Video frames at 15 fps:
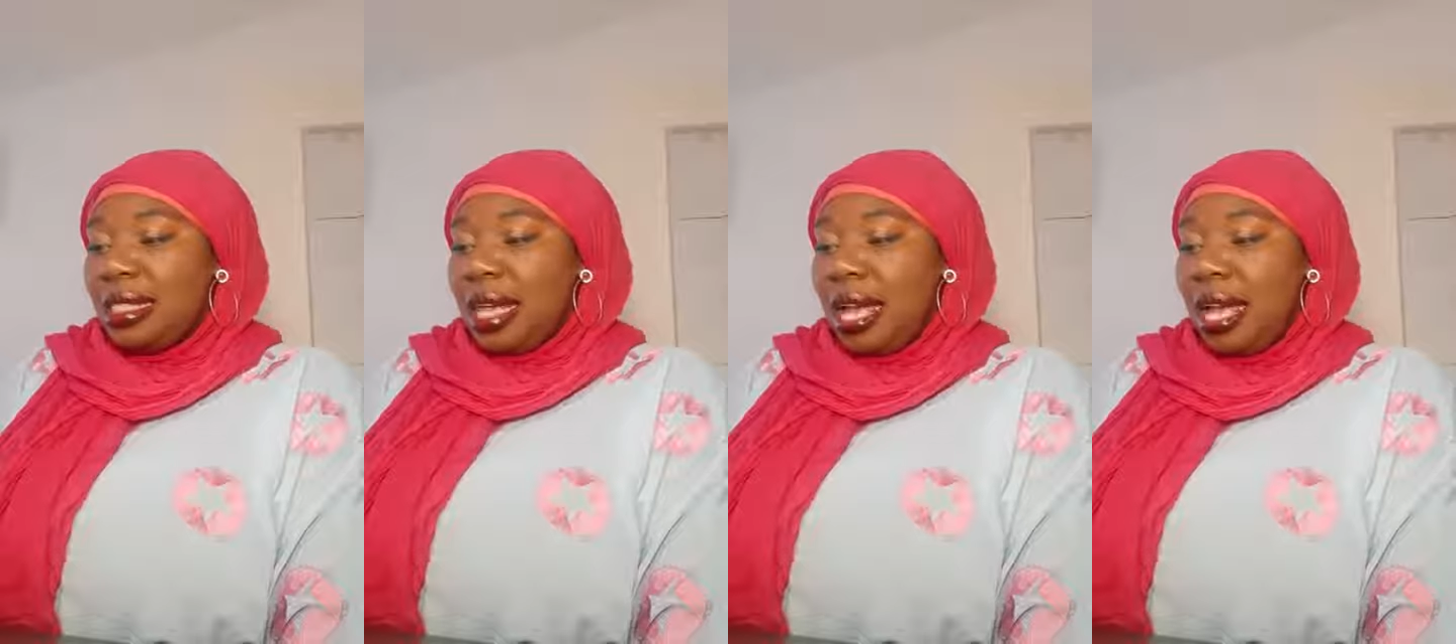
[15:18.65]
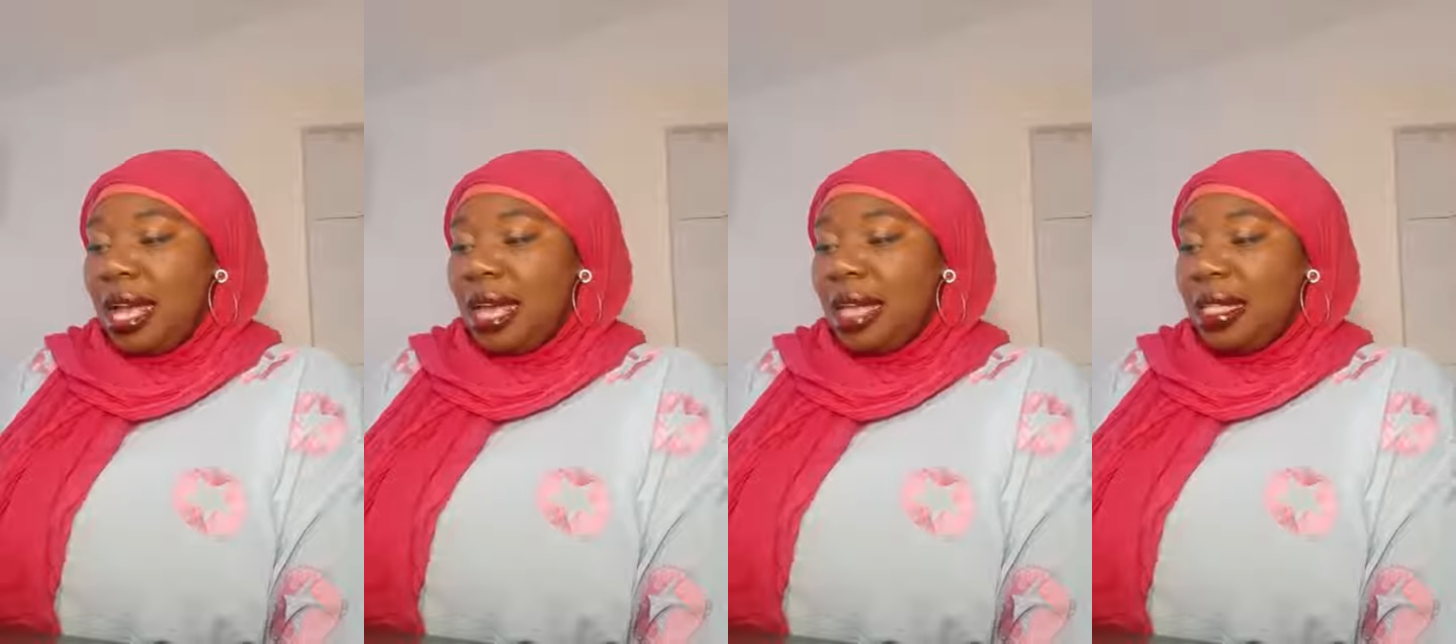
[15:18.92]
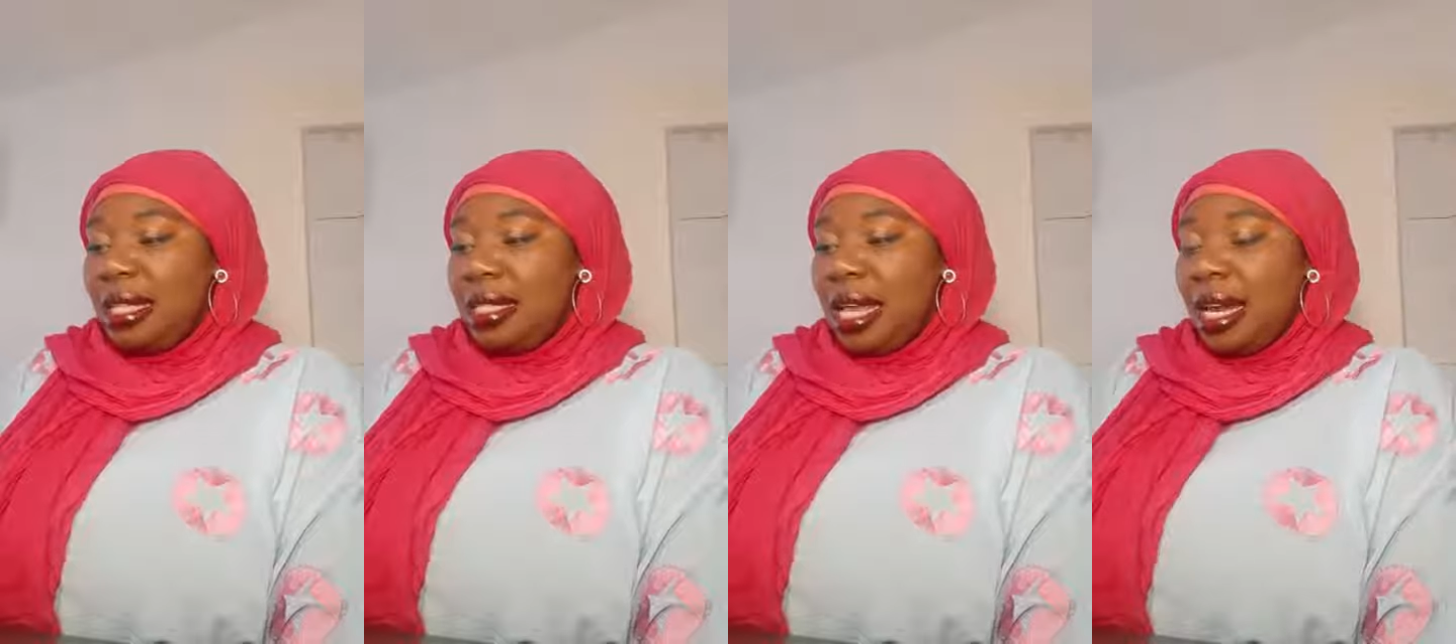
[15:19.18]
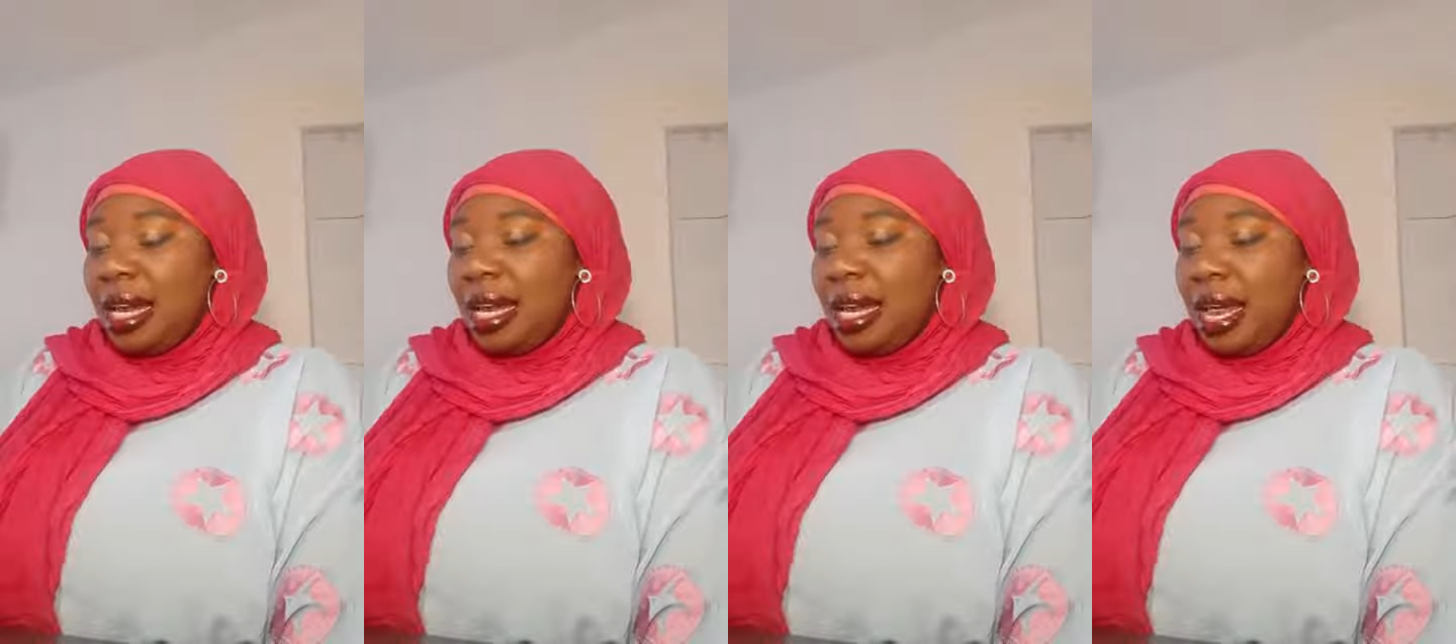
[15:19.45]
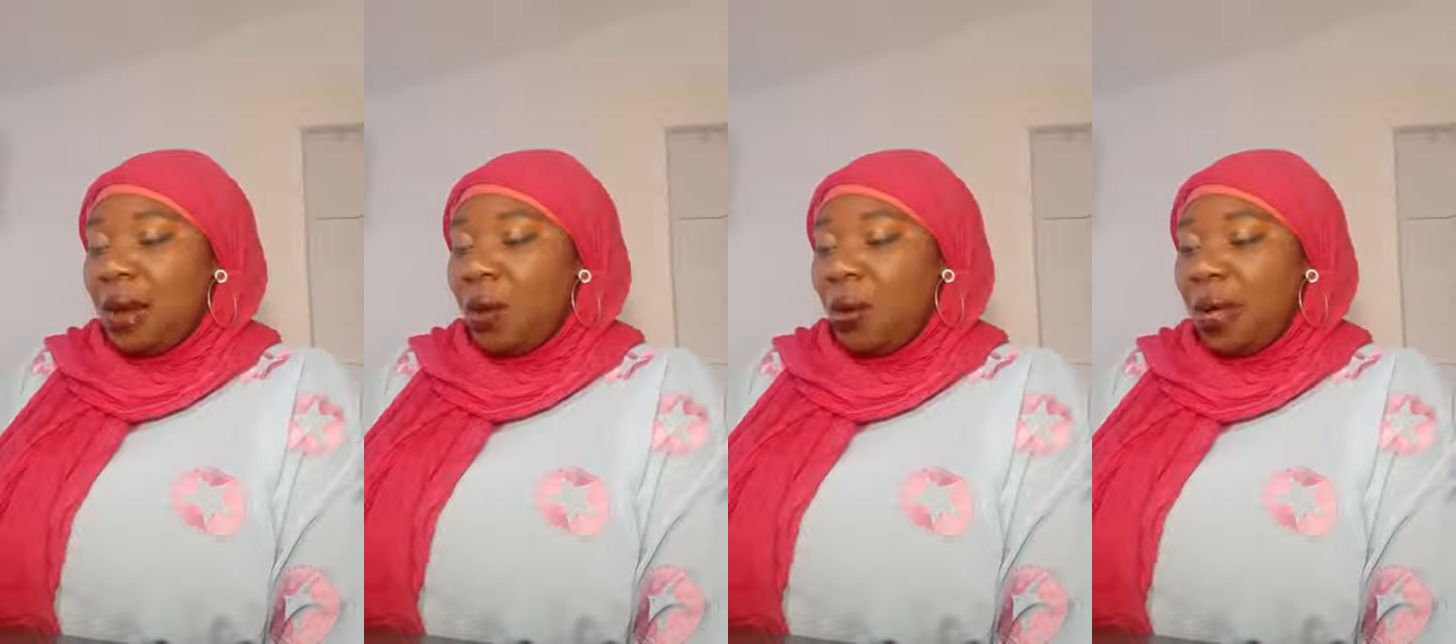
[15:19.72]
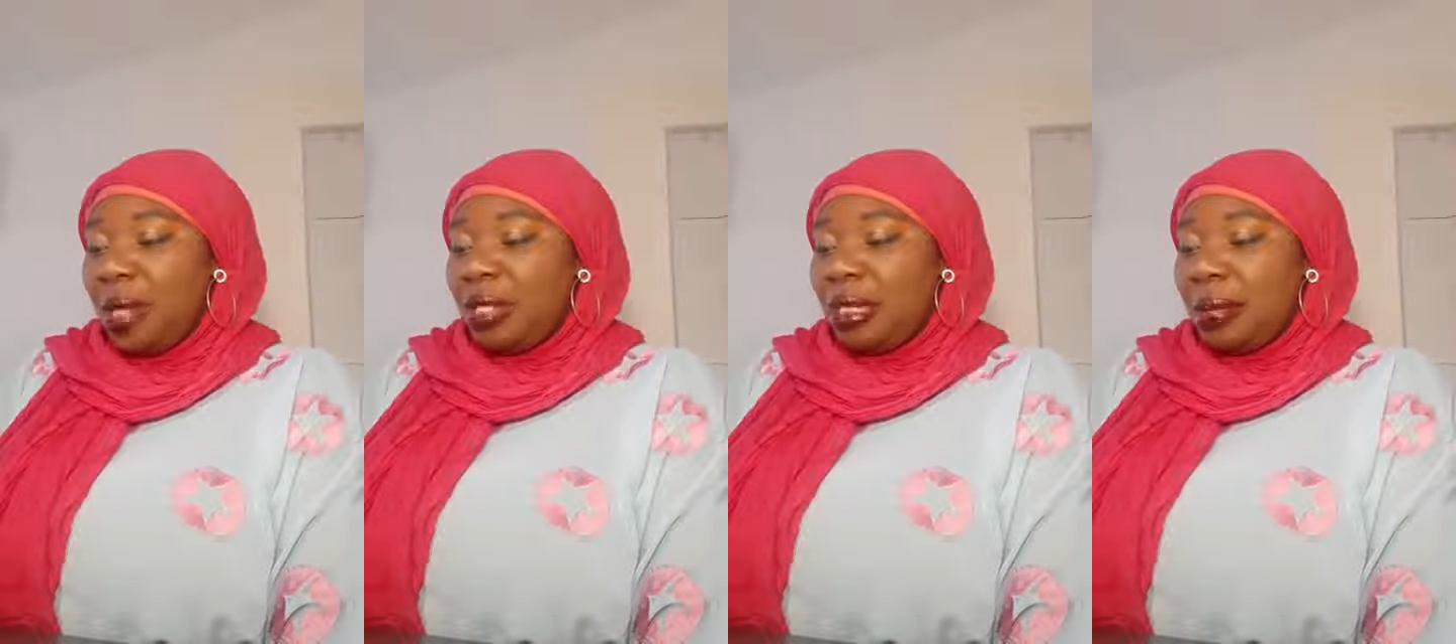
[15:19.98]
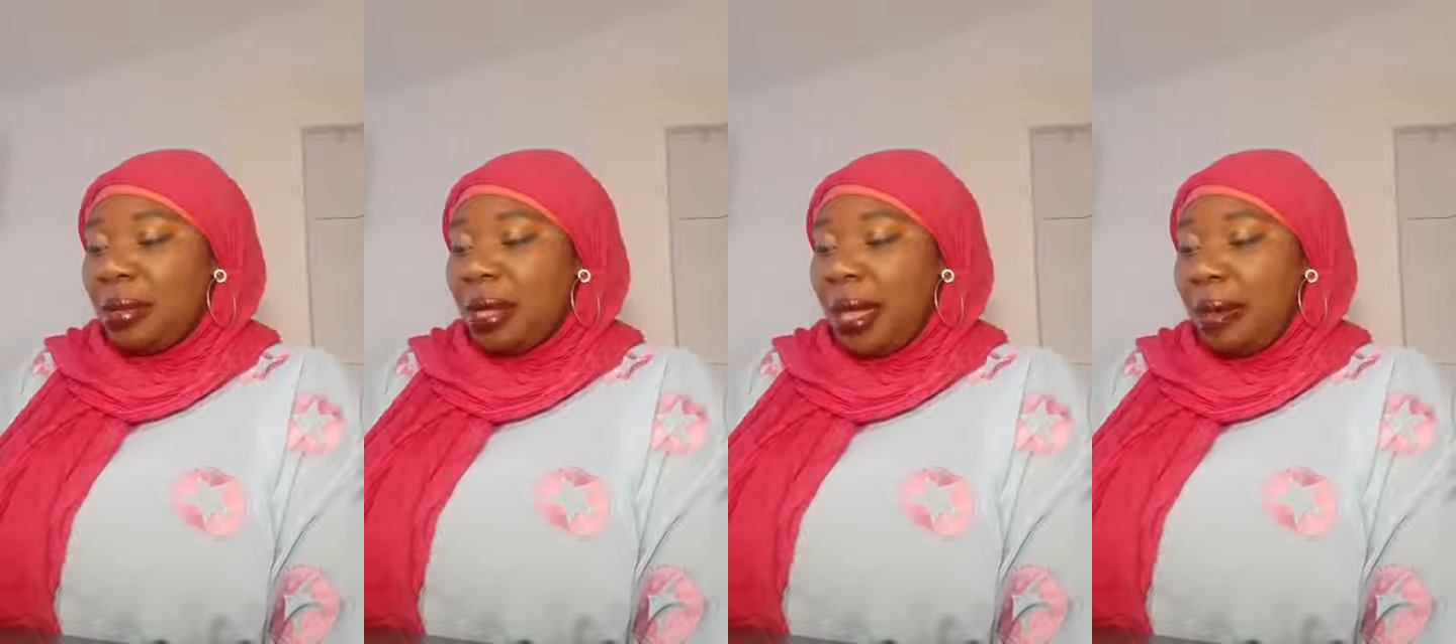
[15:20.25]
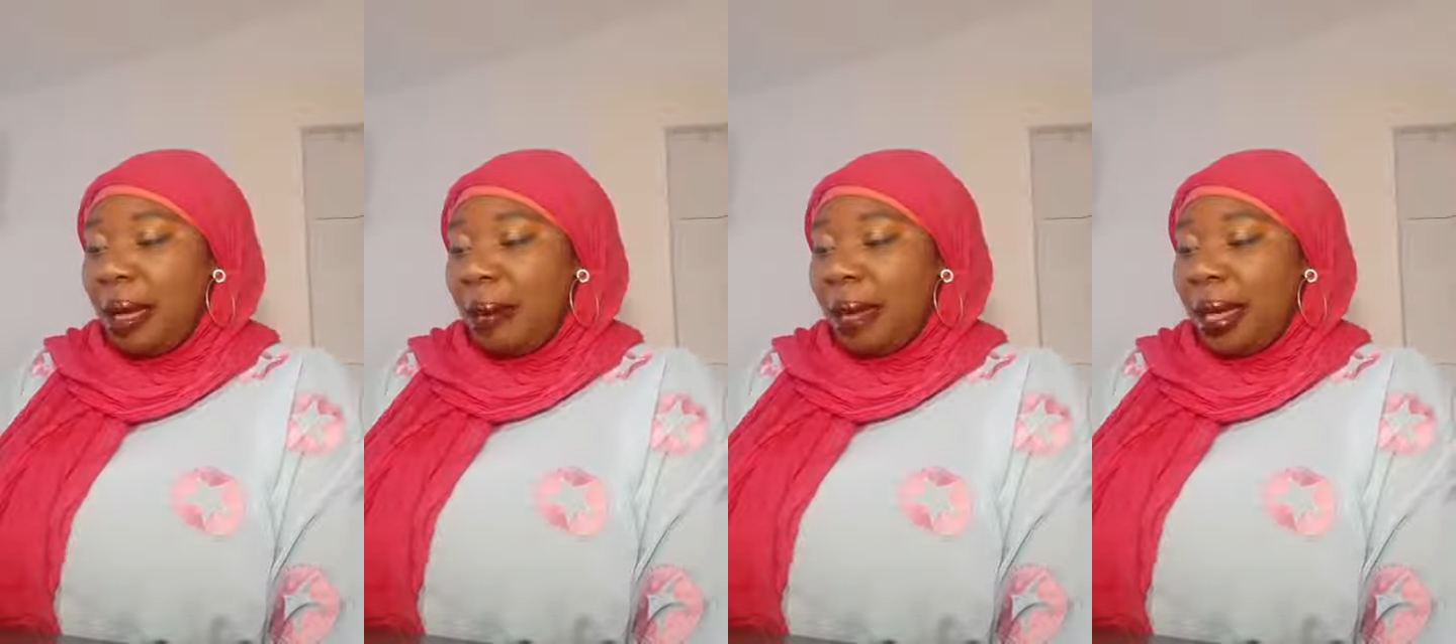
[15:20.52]
And Tennedy, I know some
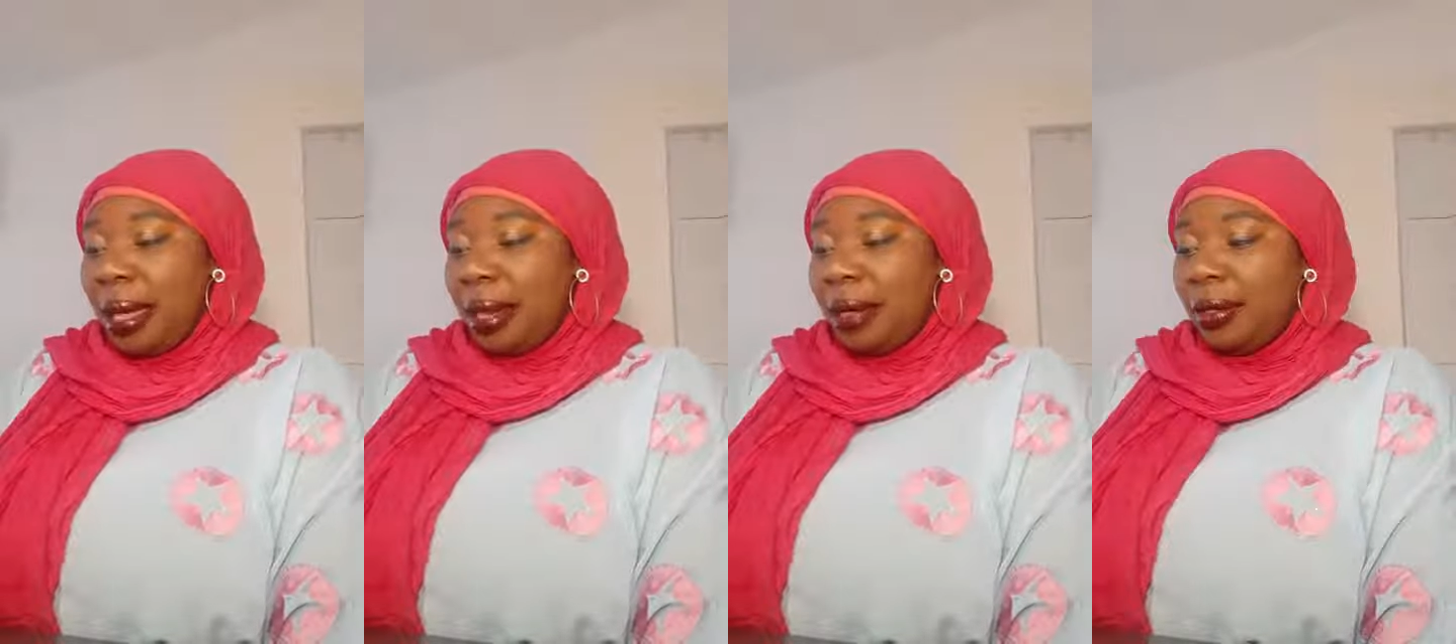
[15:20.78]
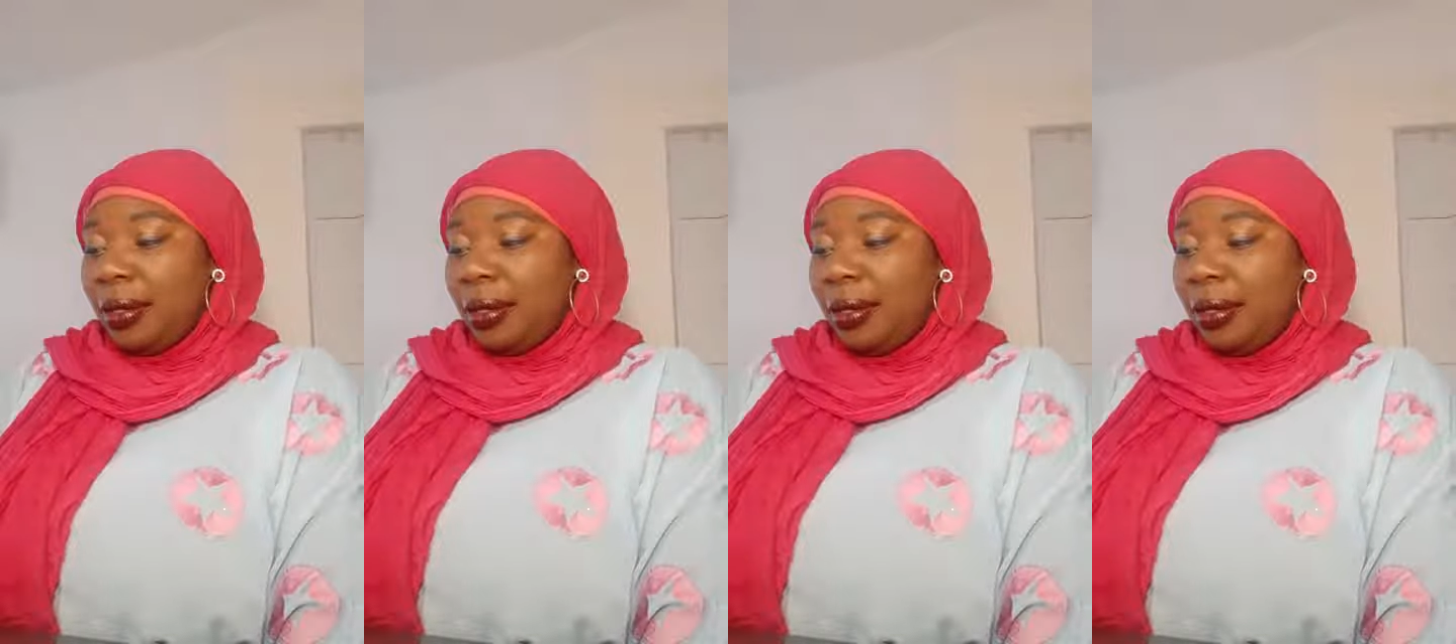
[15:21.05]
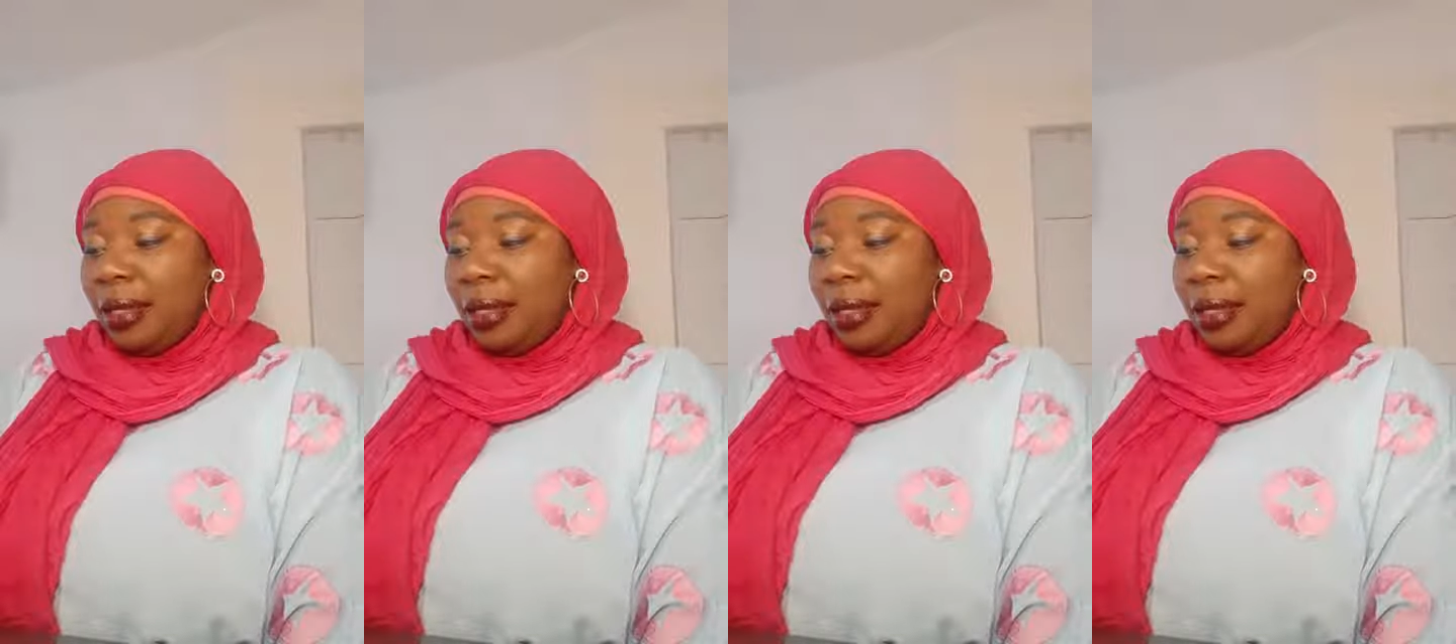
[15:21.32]
year I can.